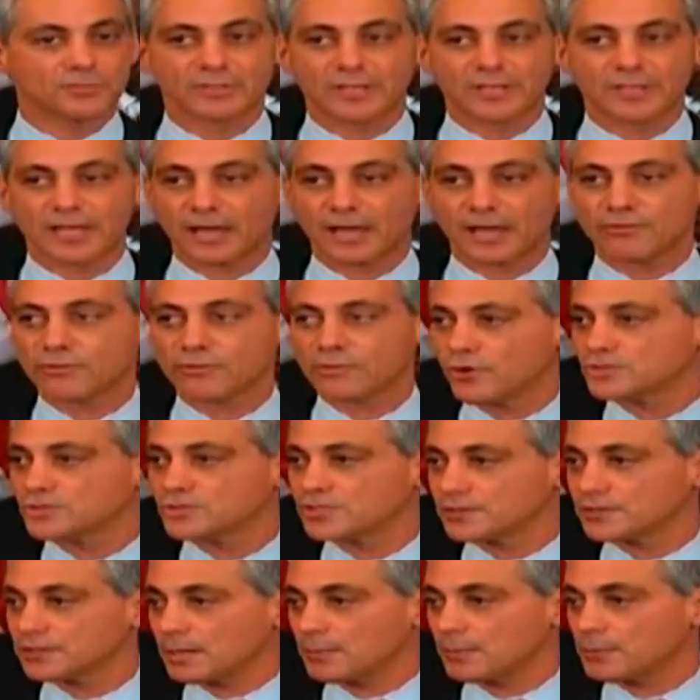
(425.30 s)
gather the votes on
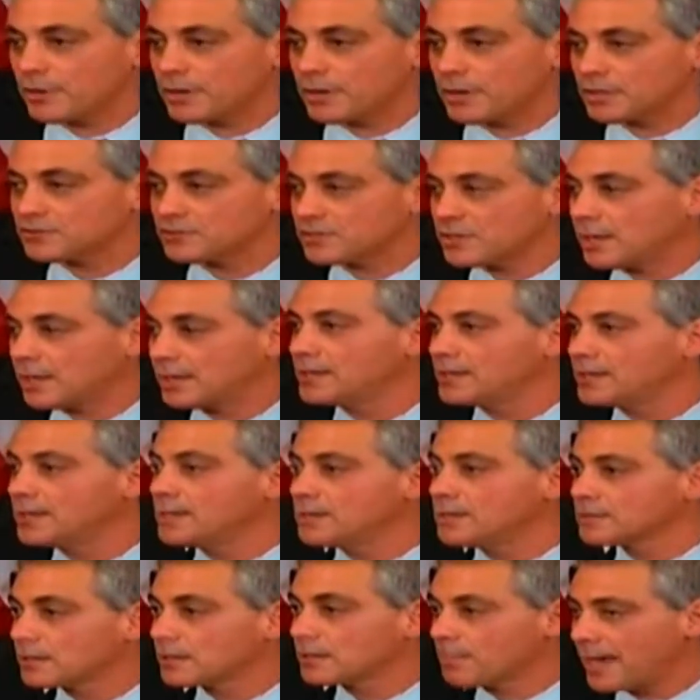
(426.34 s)
the Democratic side
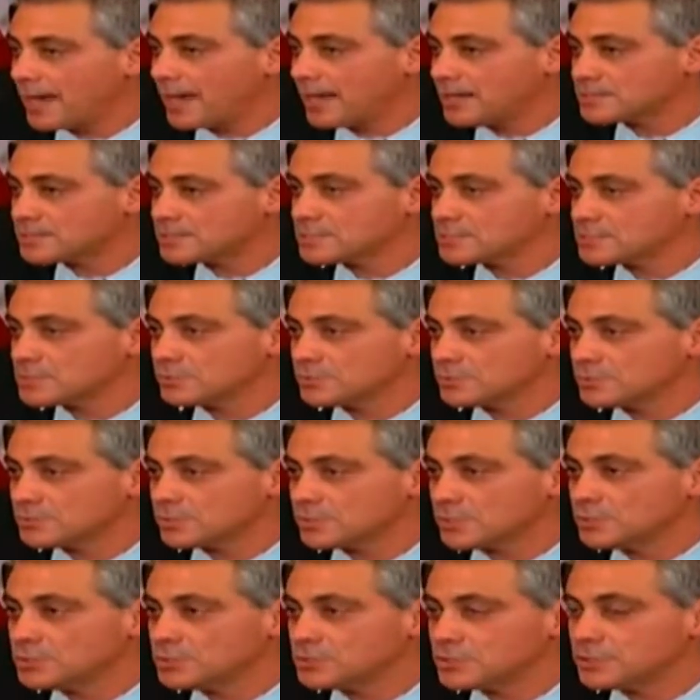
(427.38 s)
to pass this
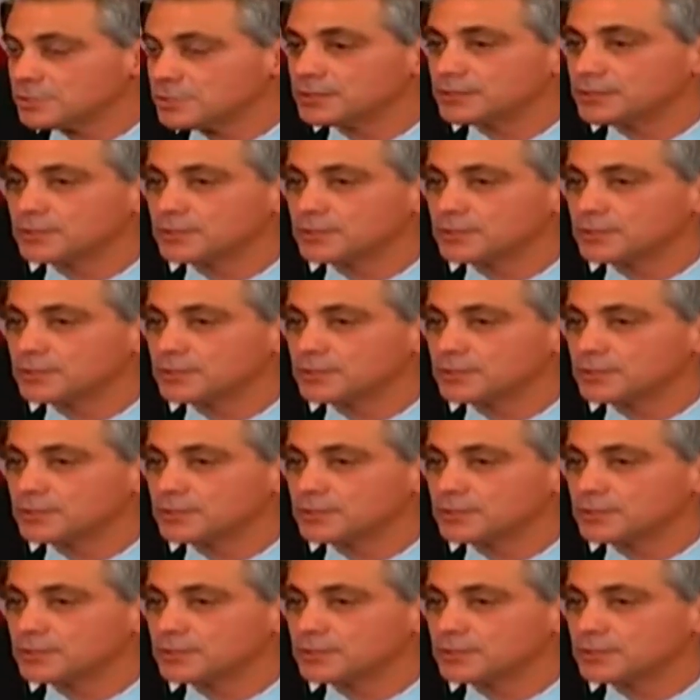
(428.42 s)
legislation.